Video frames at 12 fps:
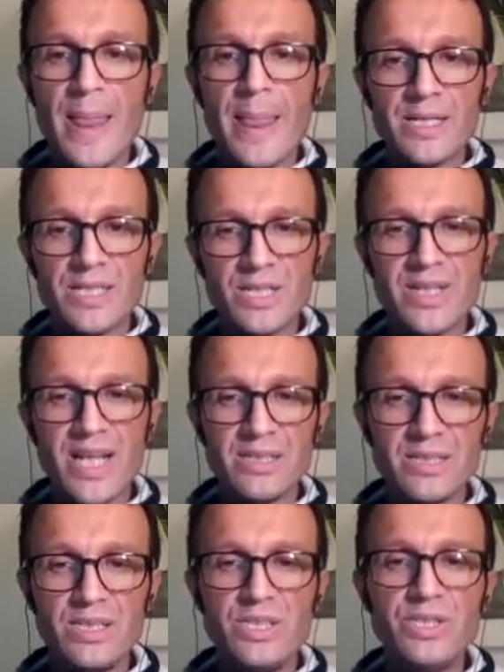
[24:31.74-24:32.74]
so
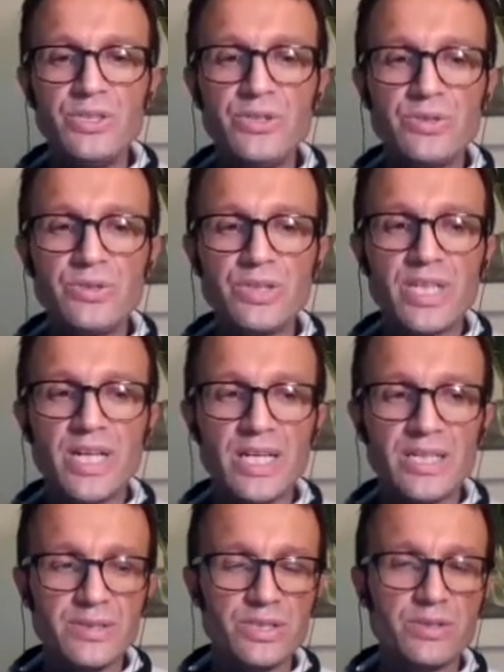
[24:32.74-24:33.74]
that you
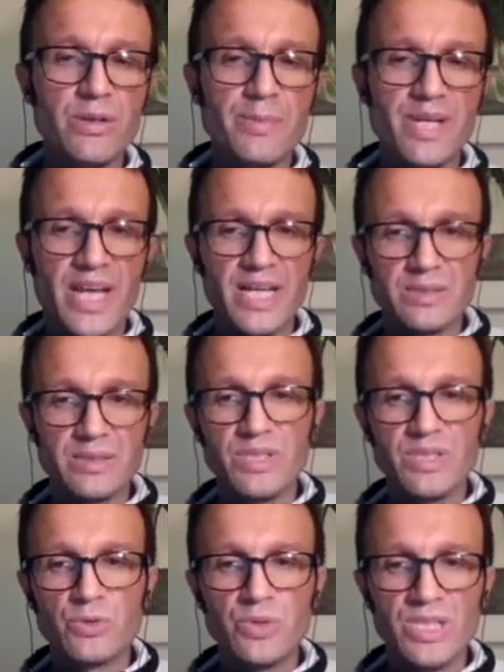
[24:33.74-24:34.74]
can discriminate
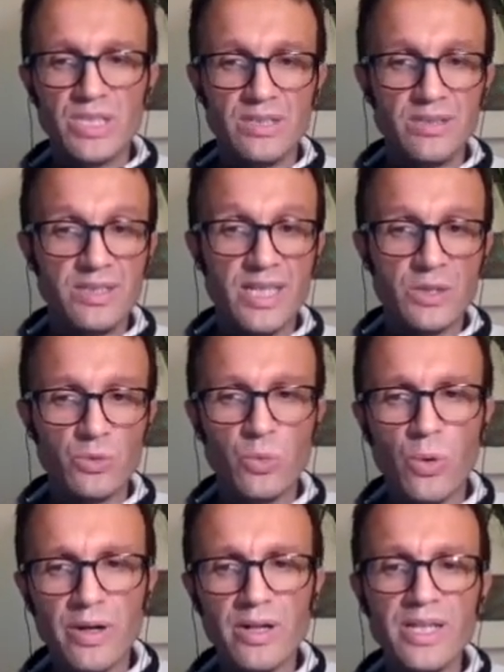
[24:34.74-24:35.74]
between
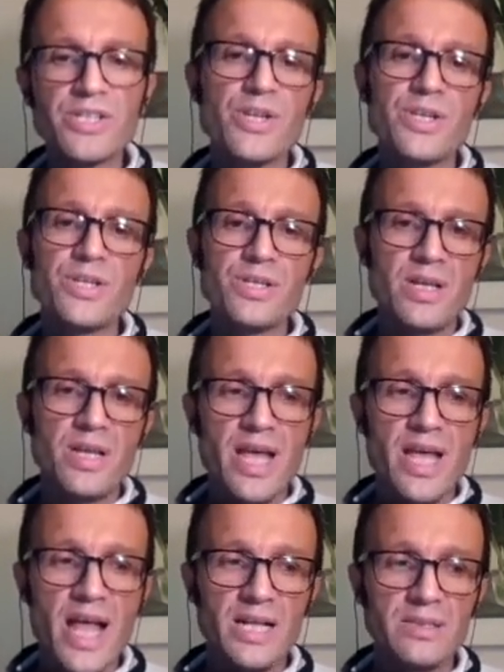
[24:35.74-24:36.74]
network glitches
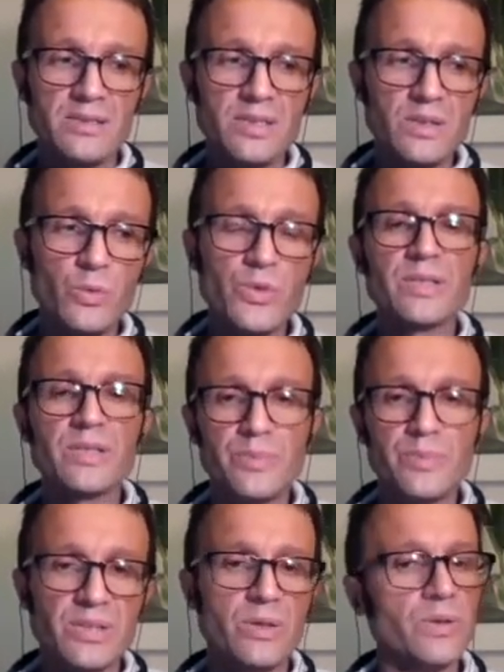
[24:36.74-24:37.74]
and real
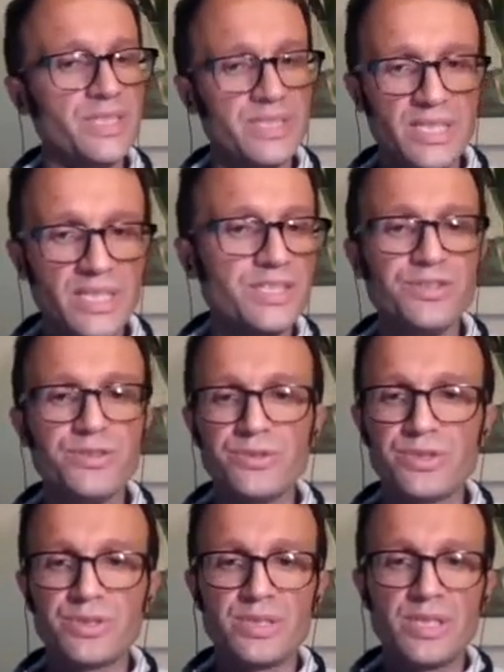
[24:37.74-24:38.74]
Bitcoin
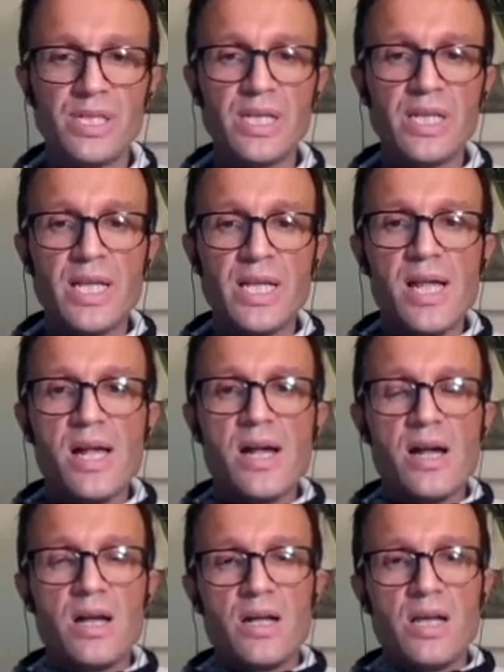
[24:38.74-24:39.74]
issues.
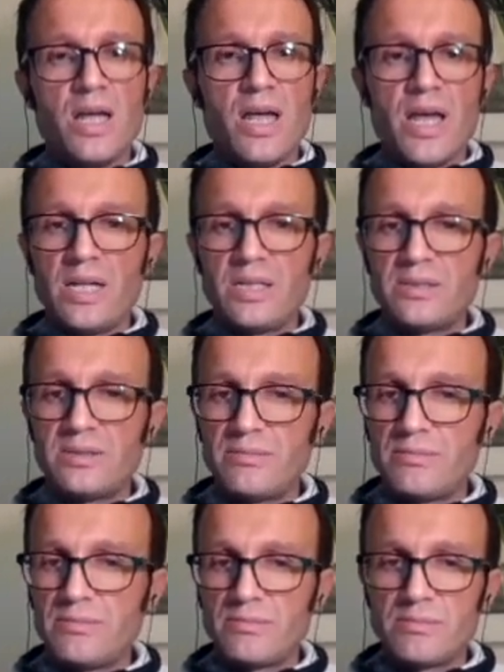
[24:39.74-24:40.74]
And